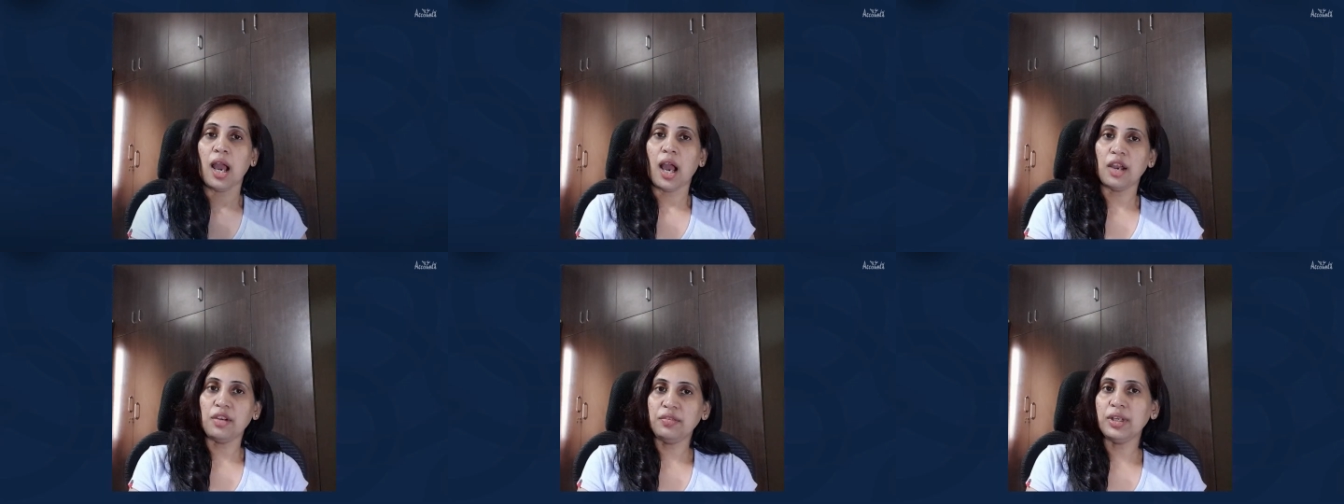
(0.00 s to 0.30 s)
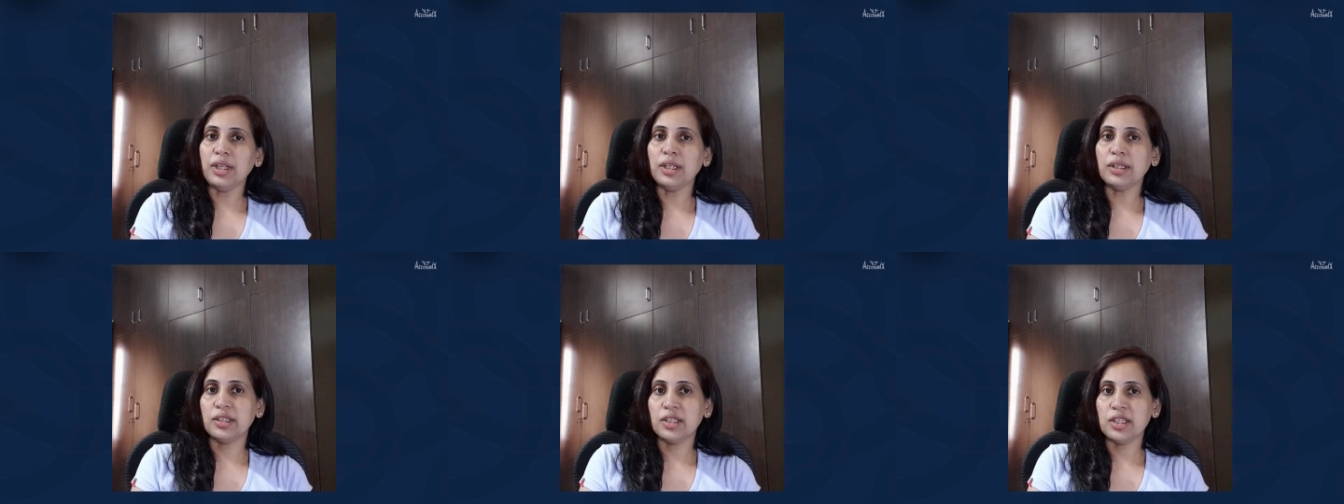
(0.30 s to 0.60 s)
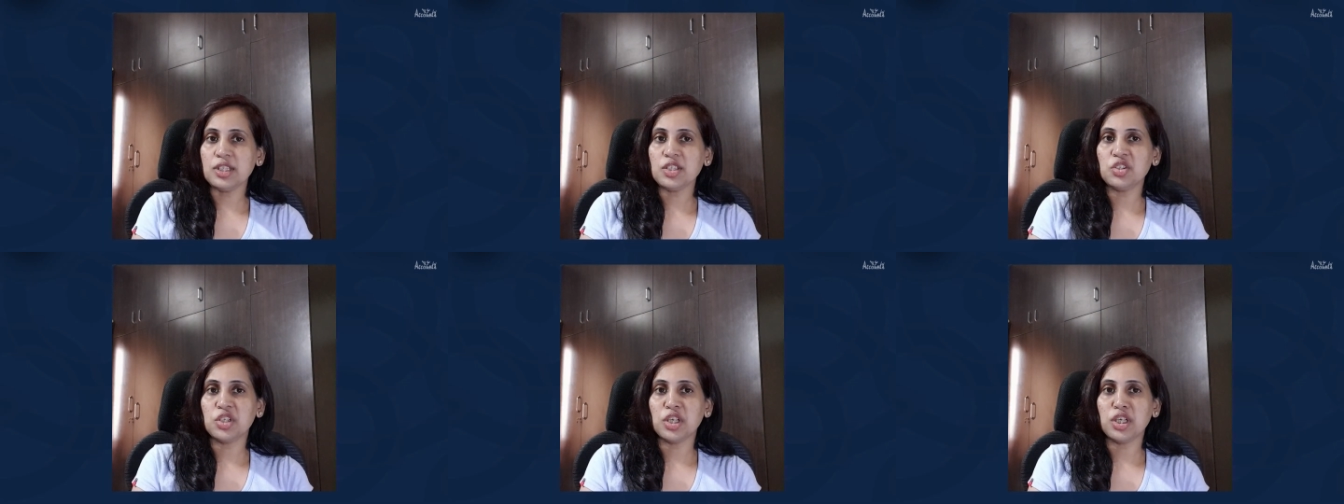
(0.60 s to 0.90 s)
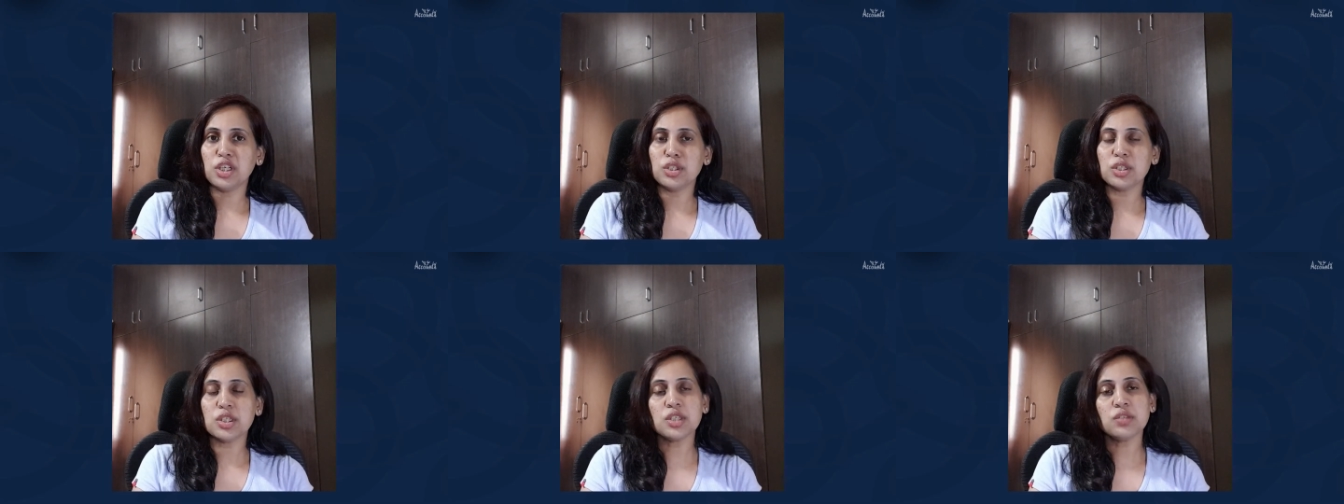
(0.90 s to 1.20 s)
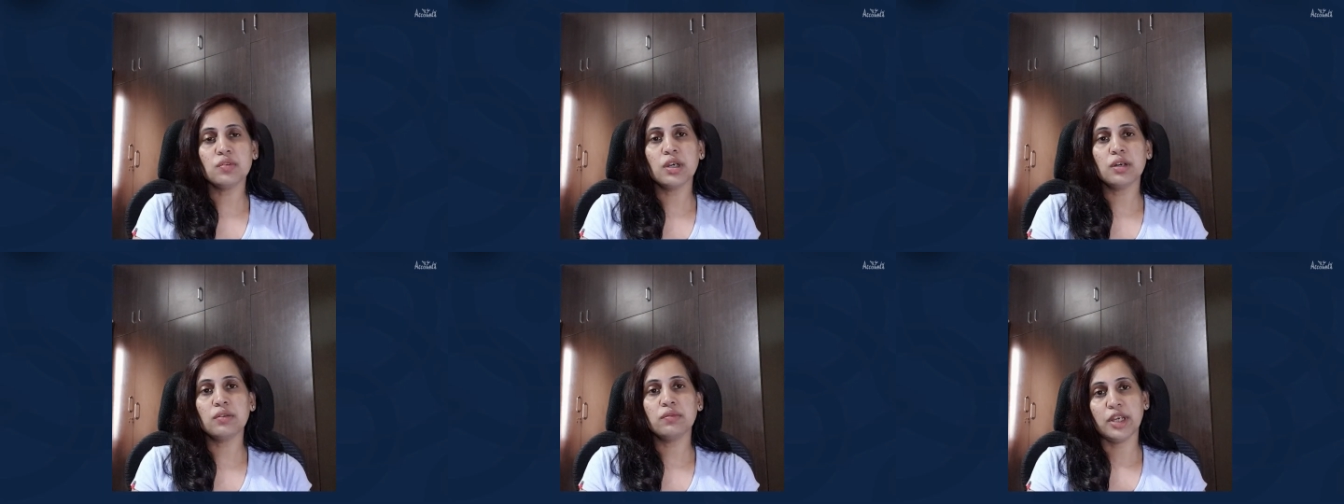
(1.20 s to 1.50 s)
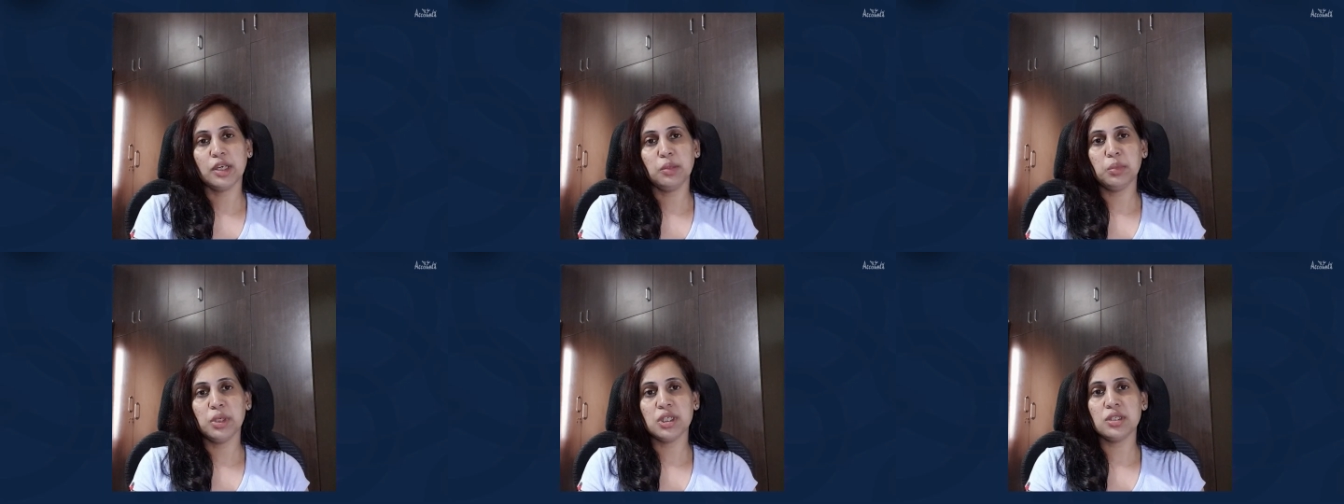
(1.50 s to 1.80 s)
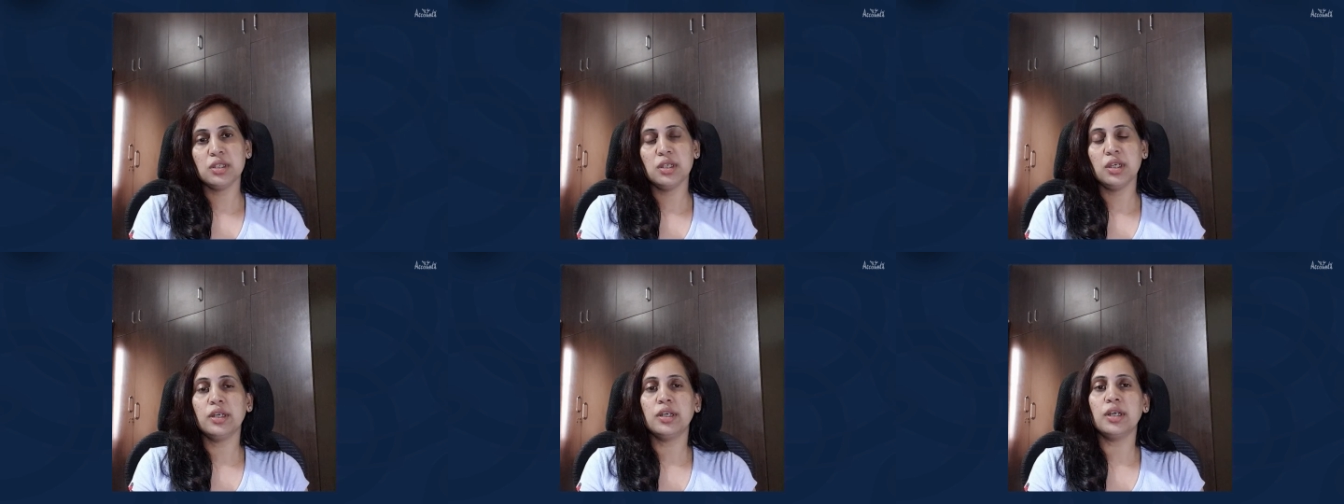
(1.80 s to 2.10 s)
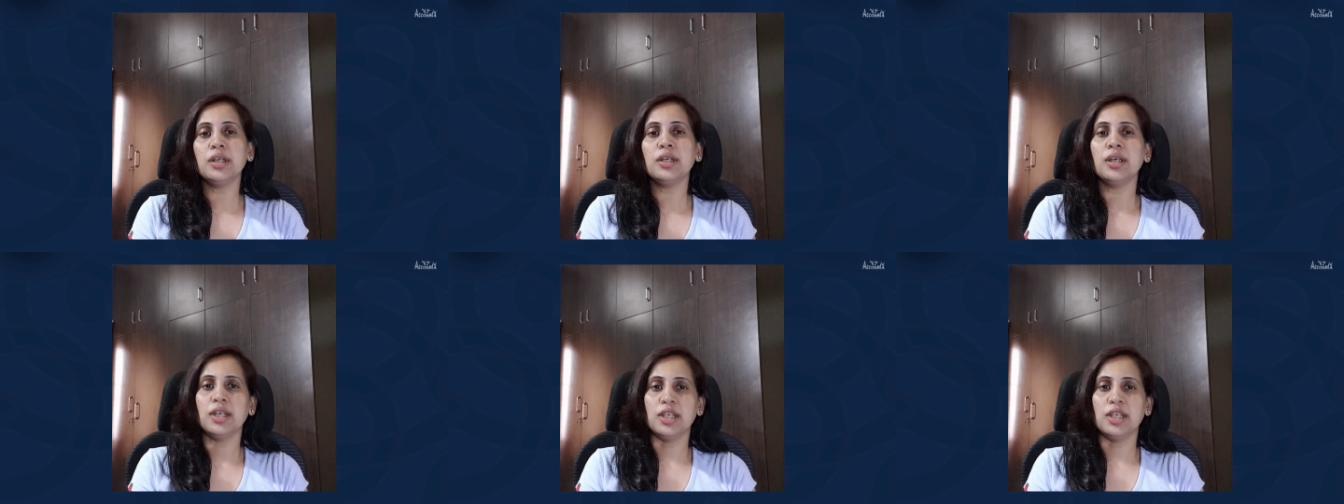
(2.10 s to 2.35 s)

I feel these changes were very much needed,